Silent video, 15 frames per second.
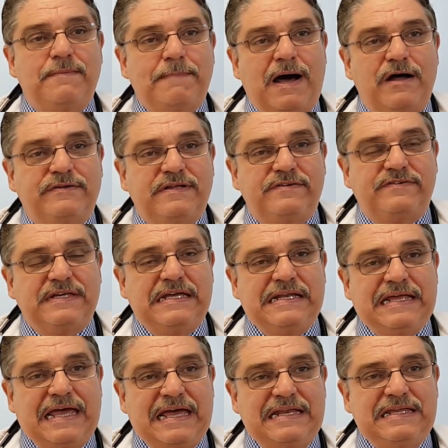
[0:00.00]
about this
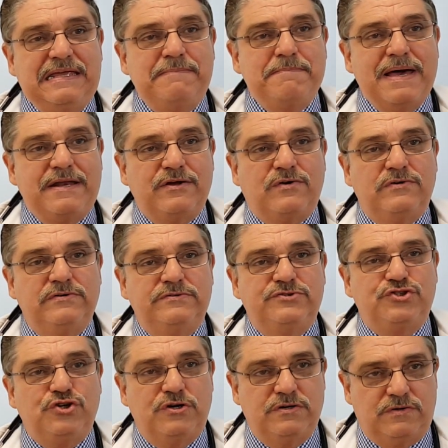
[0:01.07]
in any medical
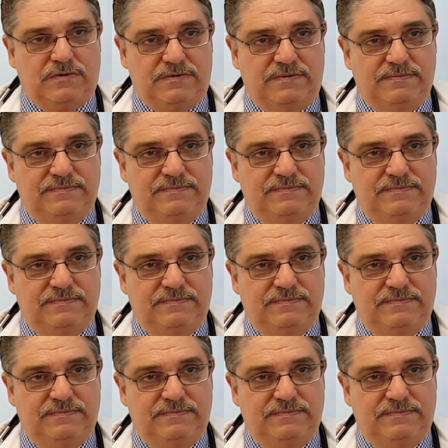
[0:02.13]
journal.